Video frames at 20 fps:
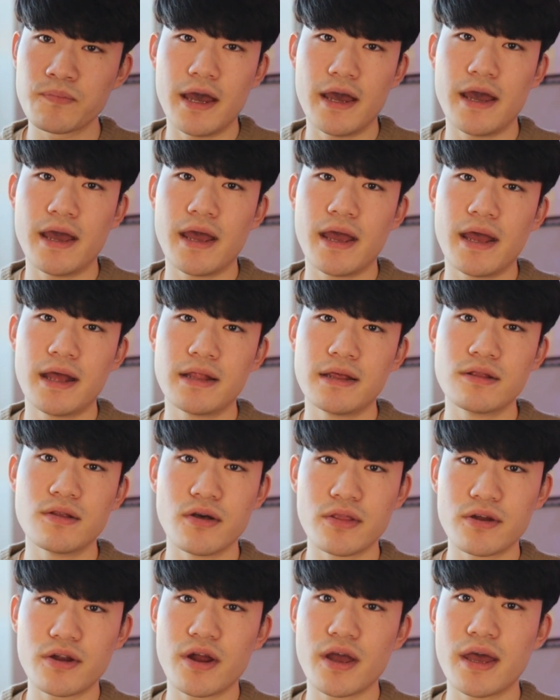and on
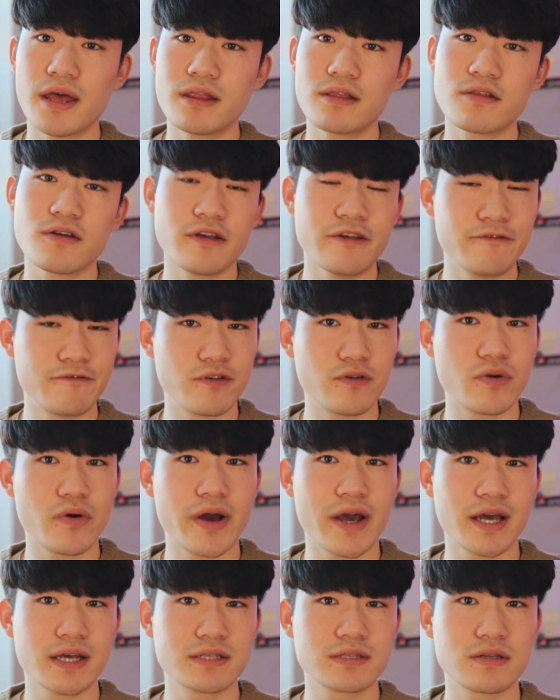the other hand, the
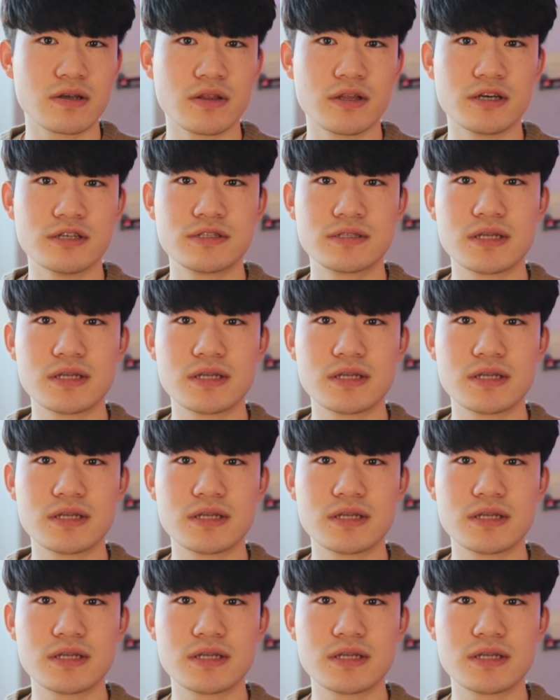infertile eggs gonna